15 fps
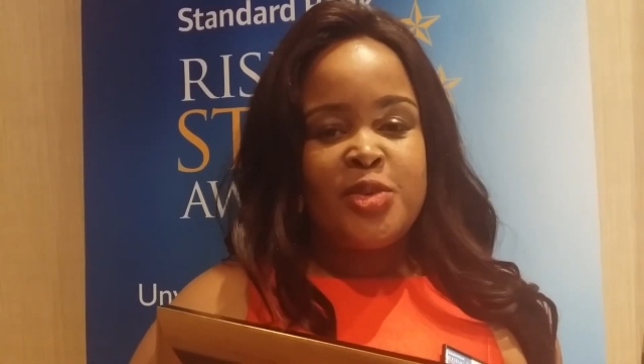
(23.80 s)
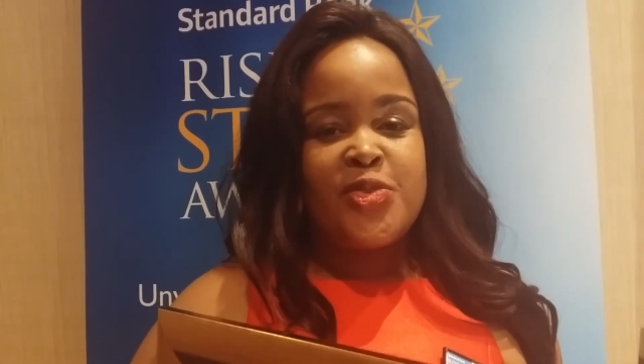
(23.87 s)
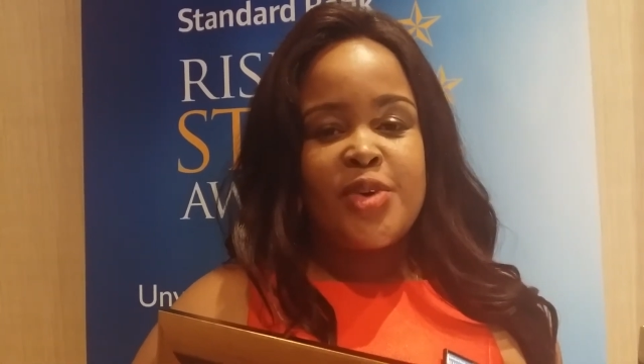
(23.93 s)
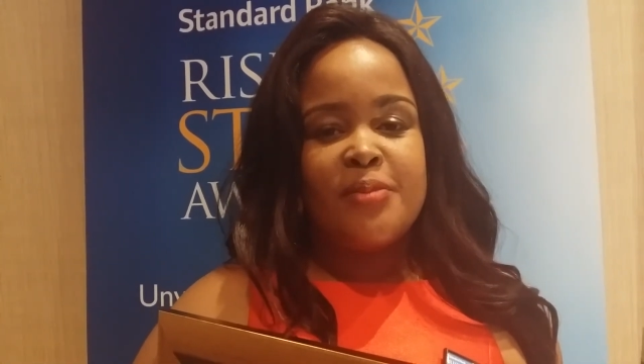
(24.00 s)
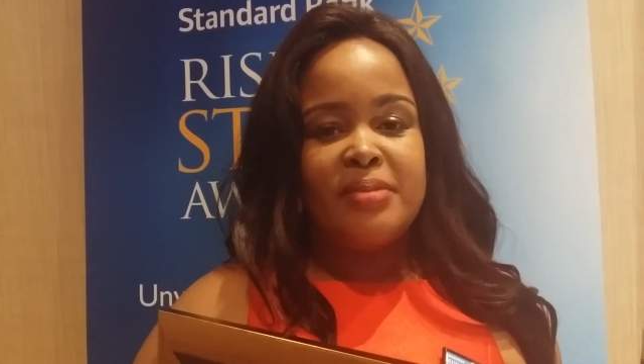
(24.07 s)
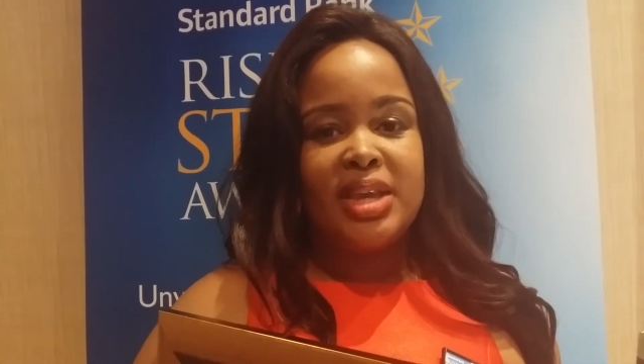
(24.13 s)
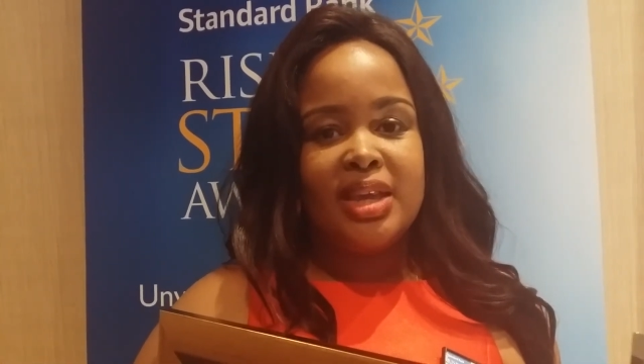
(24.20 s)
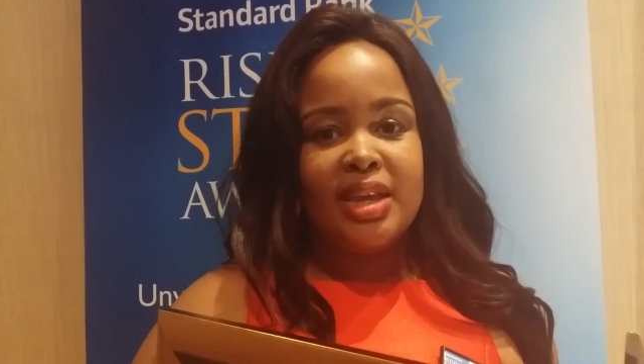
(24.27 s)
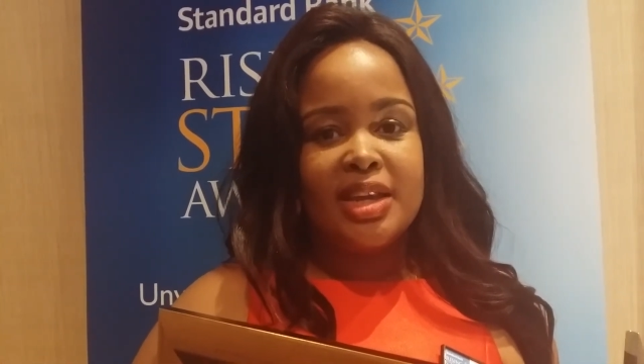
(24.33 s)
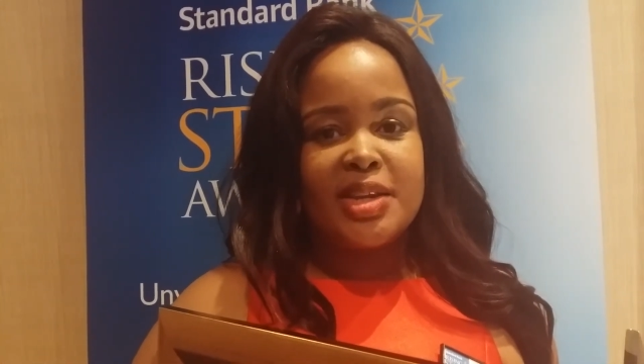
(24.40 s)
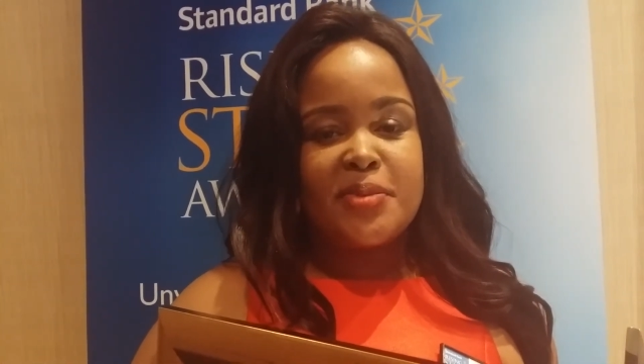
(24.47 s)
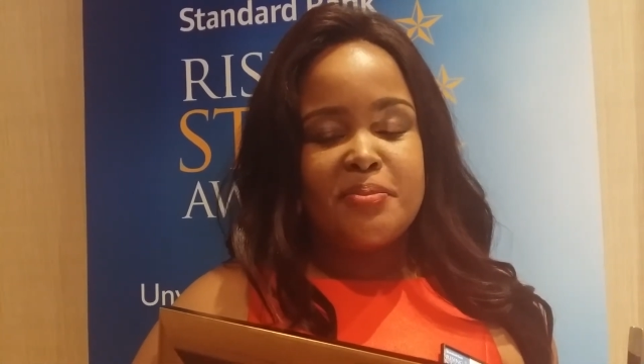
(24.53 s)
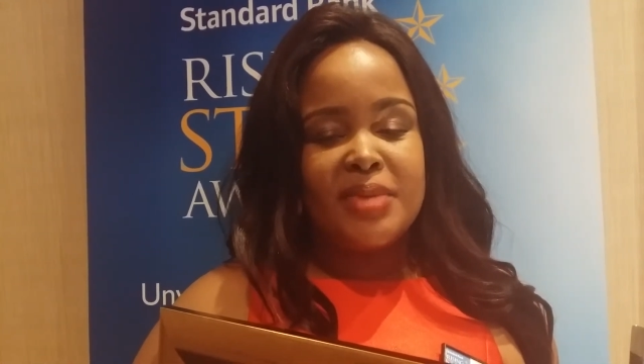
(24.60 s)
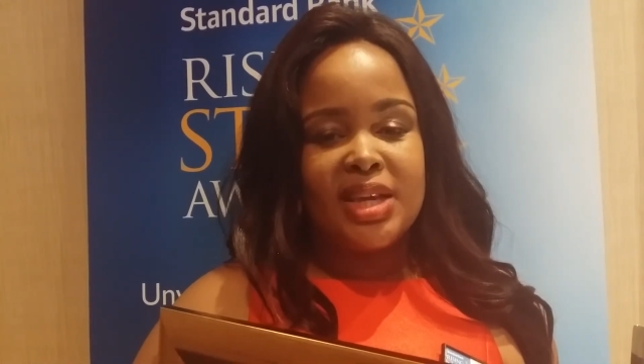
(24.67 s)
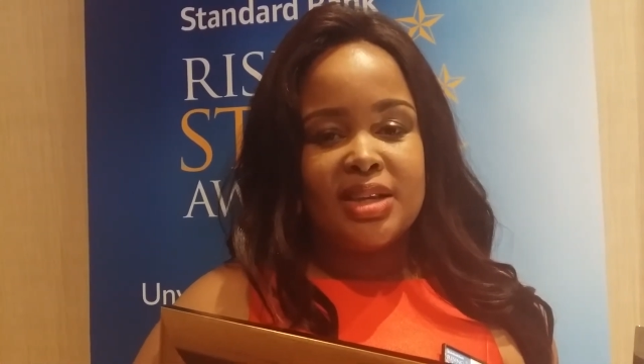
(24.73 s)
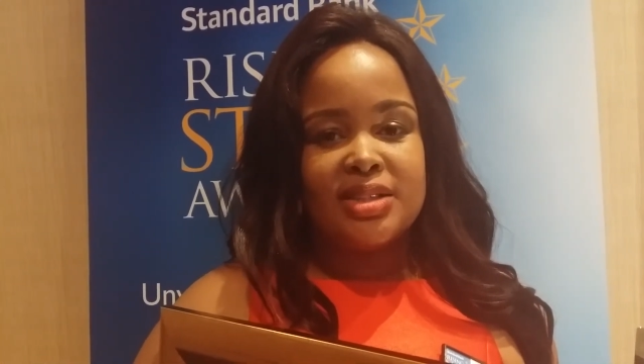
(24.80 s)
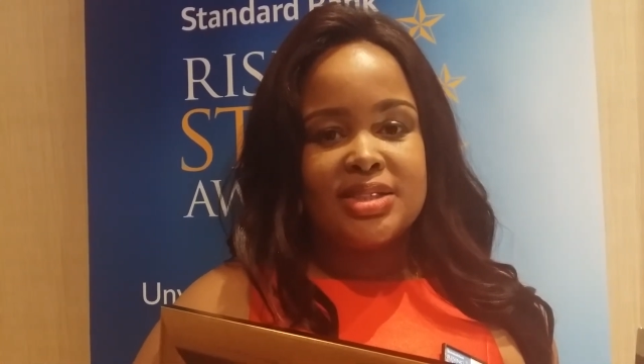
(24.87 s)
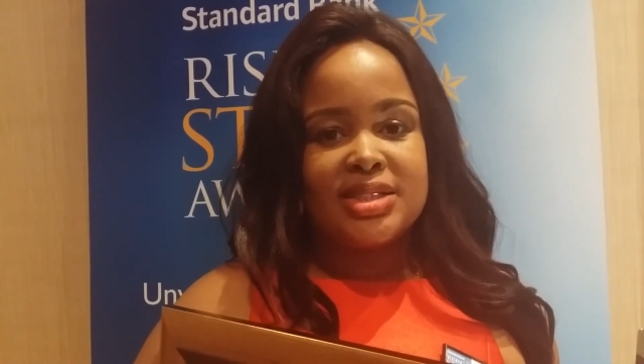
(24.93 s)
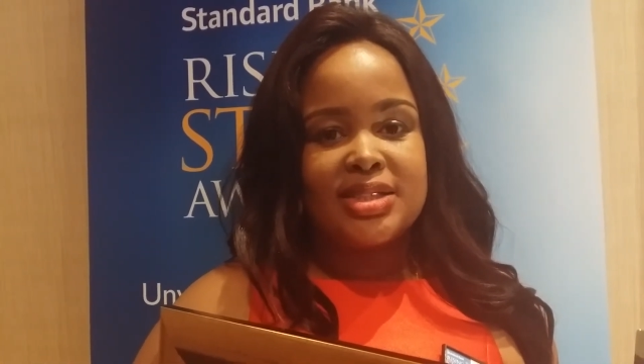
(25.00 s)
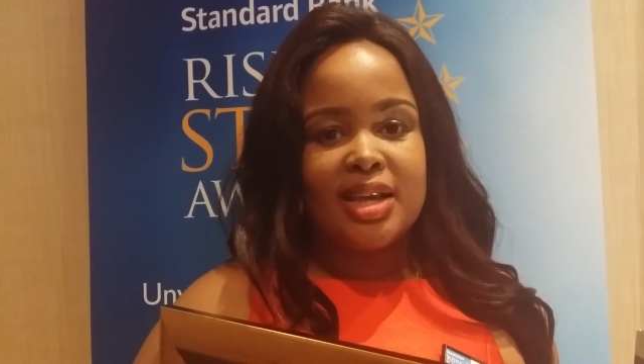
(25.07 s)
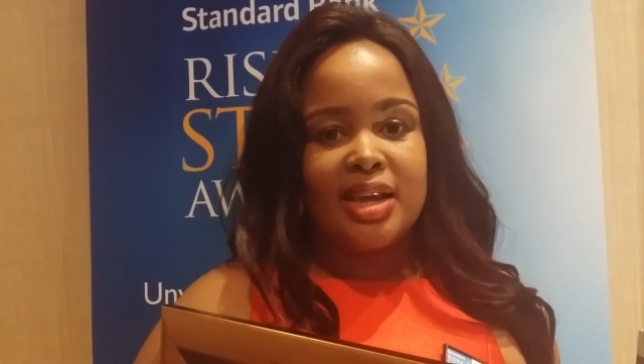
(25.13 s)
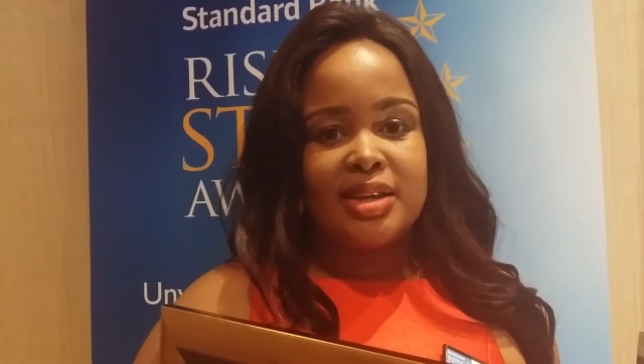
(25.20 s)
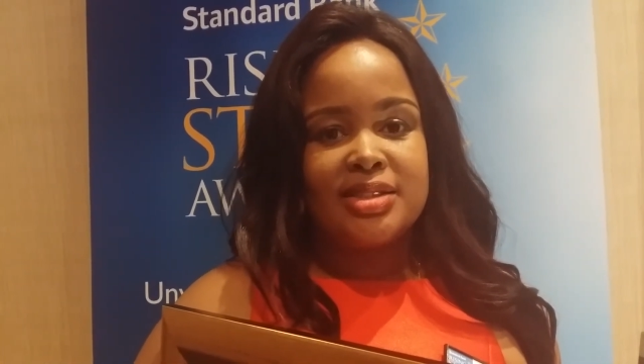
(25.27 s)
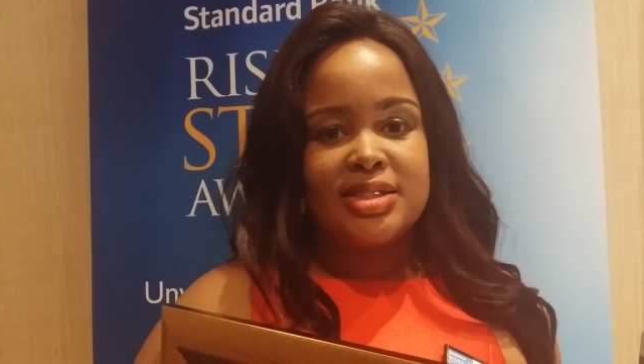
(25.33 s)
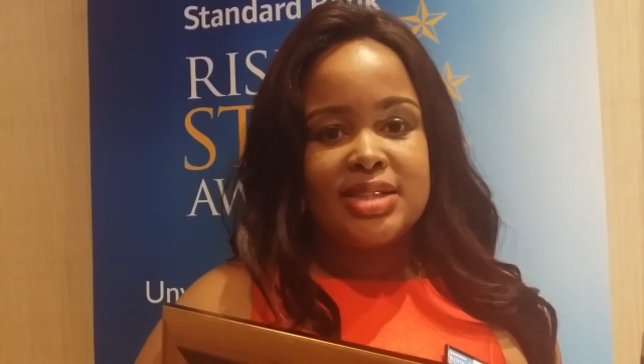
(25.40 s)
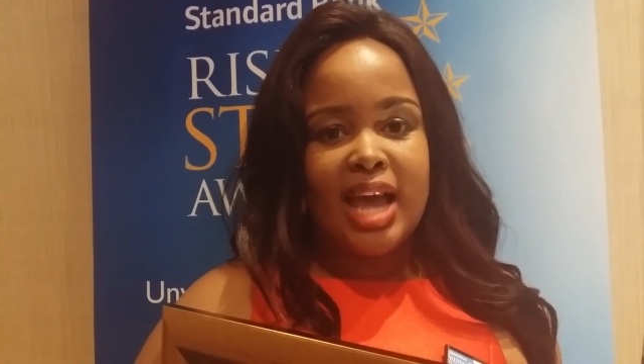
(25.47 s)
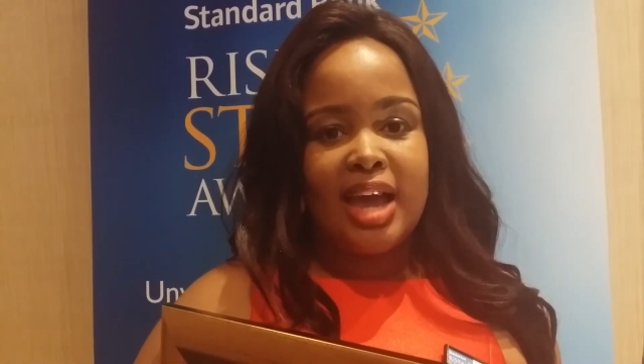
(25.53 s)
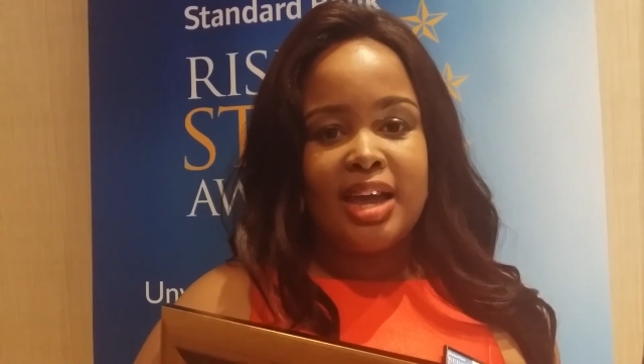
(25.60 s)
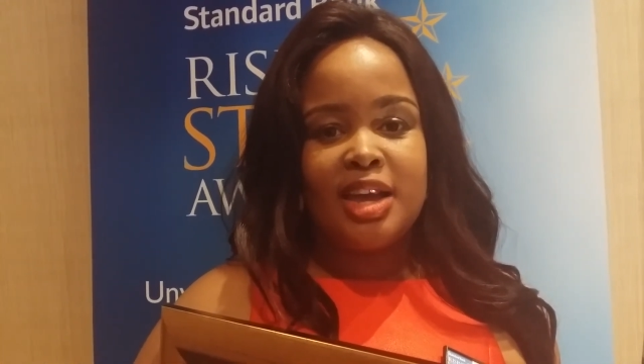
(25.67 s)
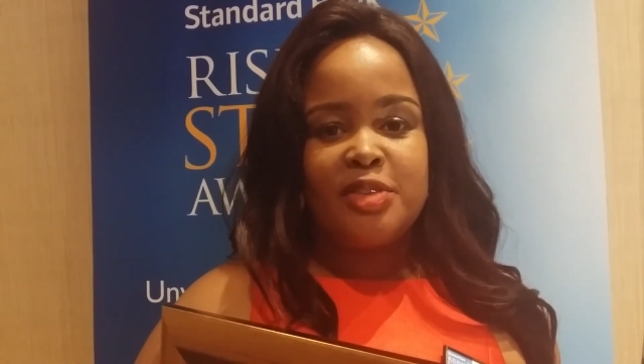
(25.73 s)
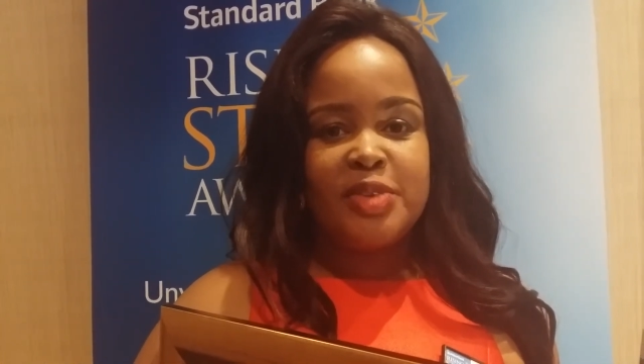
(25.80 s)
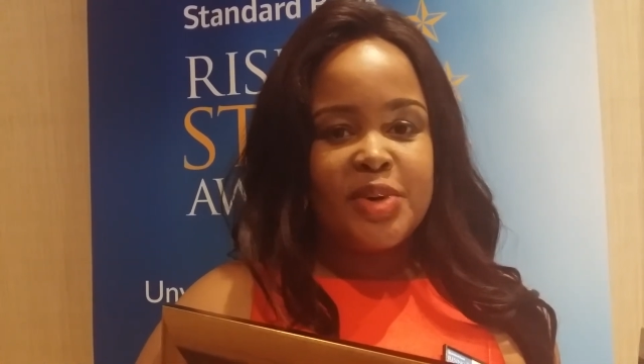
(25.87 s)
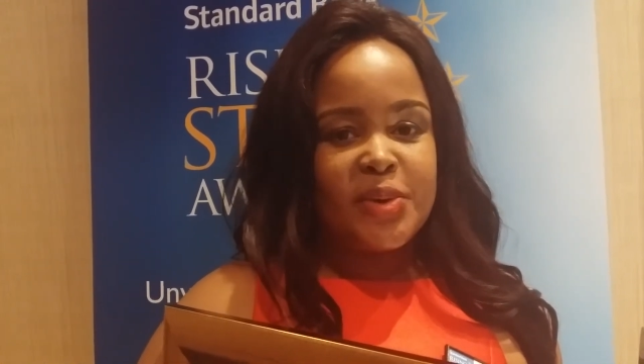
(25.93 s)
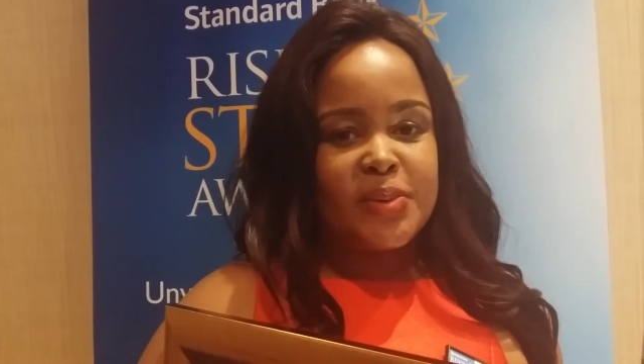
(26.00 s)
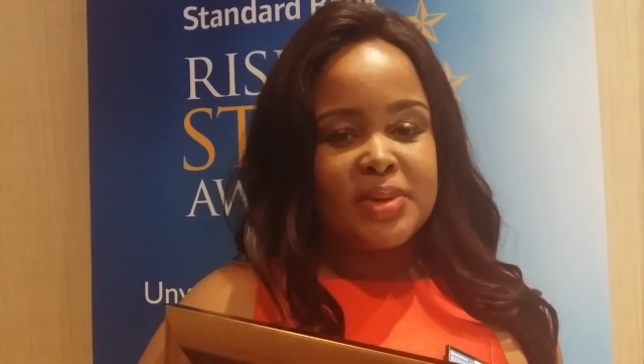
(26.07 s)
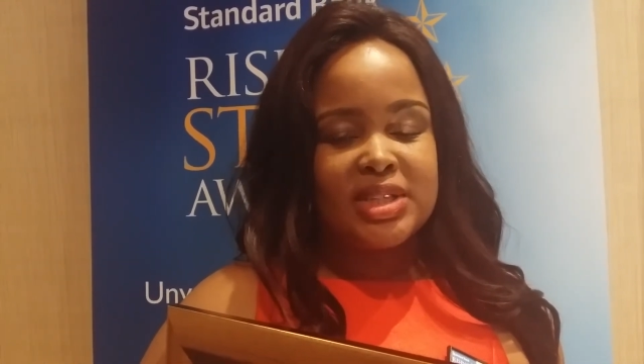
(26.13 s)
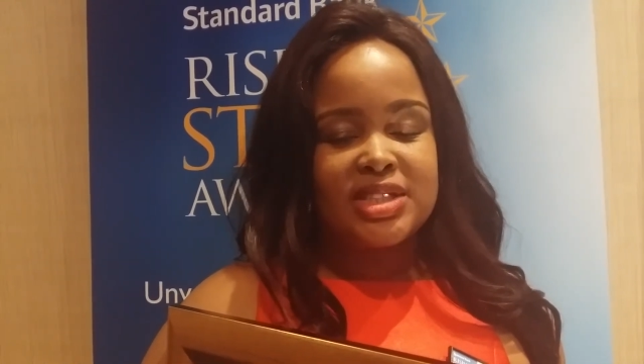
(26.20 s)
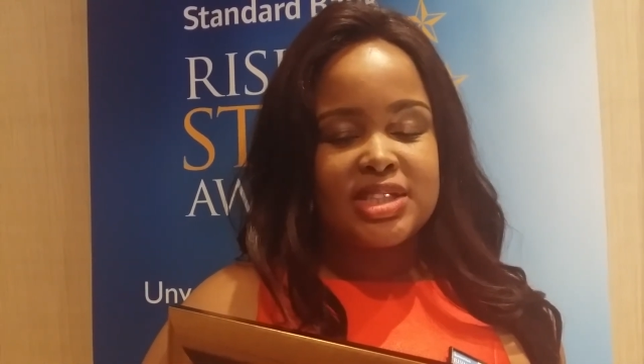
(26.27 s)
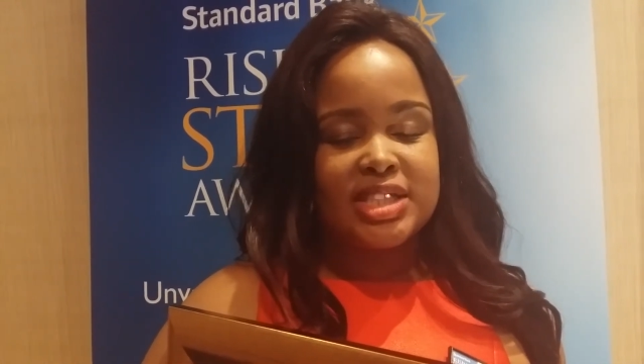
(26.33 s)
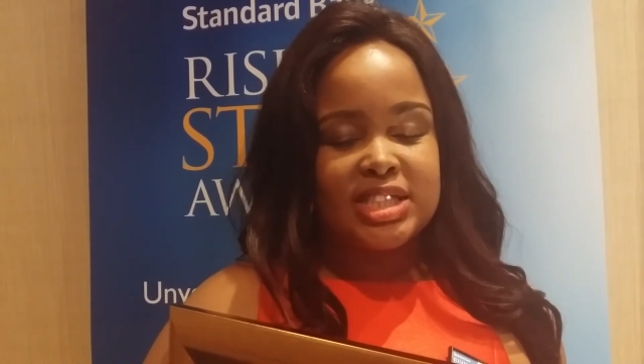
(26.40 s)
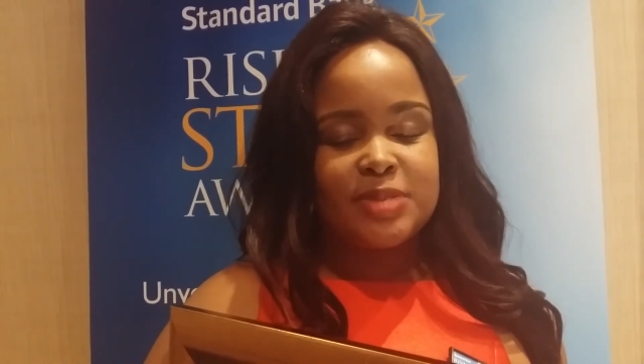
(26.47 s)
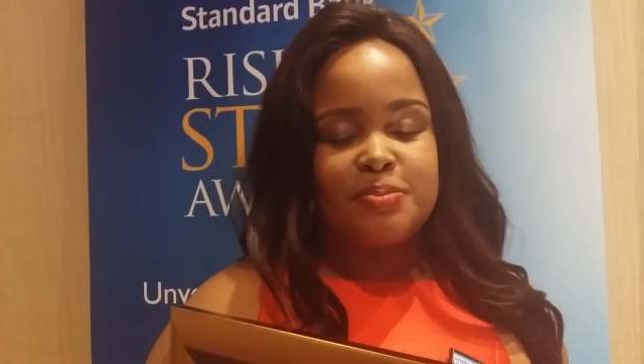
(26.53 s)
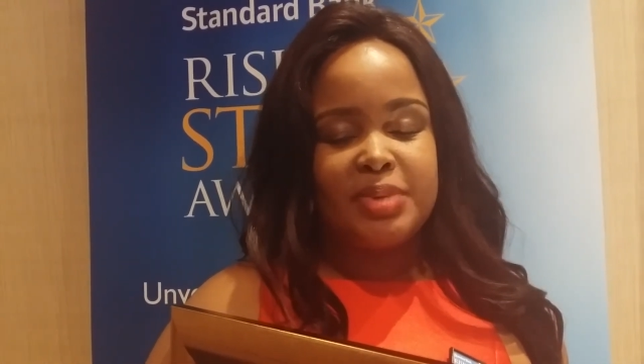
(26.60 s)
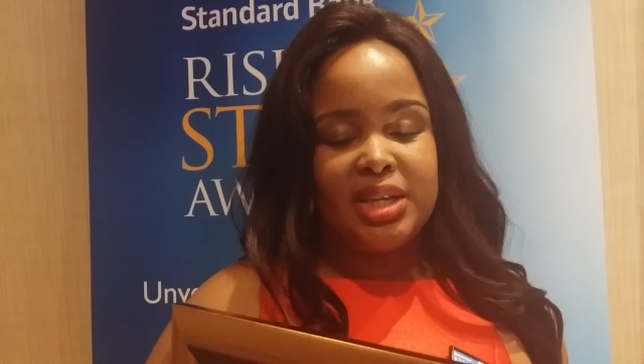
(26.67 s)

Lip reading: For me, it means that I haven't only just